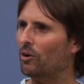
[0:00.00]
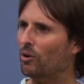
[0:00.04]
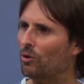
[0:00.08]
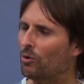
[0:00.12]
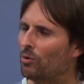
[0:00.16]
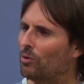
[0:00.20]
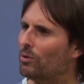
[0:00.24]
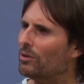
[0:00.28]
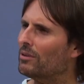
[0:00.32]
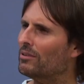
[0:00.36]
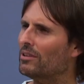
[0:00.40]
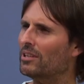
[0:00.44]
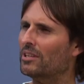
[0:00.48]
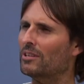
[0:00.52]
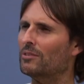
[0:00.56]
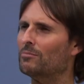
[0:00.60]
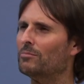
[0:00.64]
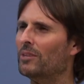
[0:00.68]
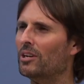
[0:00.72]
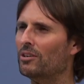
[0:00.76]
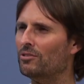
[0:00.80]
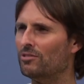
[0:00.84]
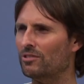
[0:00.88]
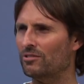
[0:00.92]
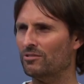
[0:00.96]
all of the
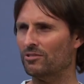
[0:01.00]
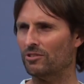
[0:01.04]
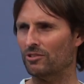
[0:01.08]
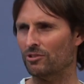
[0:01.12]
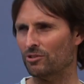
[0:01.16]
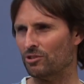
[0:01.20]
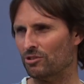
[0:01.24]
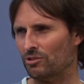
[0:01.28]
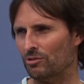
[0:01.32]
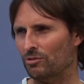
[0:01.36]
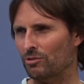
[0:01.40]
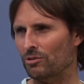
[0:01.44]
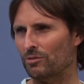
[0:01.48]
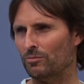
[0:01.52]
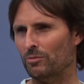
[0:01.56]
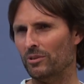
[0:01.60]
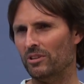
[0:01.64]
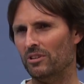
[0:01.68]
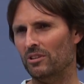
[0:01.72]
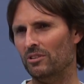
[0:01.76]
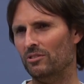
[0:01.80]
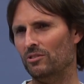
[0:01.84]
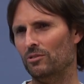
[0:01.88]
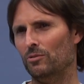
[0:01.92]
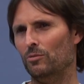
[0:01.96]
emotions that are stored
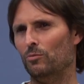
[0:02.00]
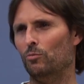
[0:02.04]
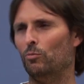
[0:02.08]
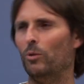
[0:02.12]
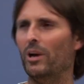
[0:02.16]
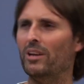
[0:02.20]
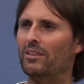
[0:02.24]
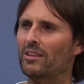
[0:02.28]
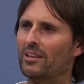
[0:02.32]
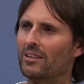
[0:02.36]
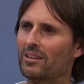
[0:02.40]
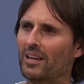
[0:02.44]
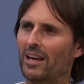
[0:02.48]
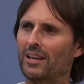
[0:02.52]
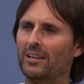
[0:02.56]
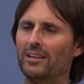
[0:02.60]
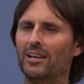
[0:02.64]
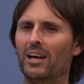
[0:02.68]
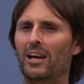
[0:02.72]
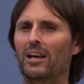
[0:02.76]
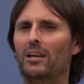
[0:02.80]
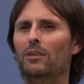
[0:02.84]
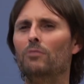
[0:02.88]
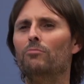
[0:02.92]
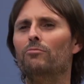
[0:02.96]
within you, whether they
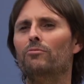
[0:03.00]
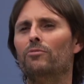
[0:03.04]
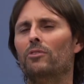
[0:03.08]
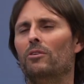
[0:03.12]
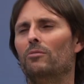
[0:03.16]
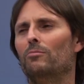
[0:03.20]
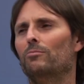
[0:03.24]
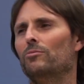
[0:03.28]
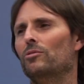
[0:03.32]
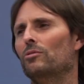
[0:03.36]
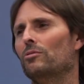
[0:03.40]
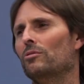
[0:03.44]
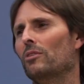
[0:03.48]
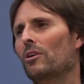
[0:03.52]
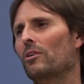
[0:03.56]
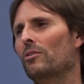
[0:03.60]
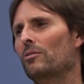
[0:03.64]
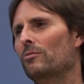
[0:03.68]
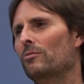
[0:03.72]
came from your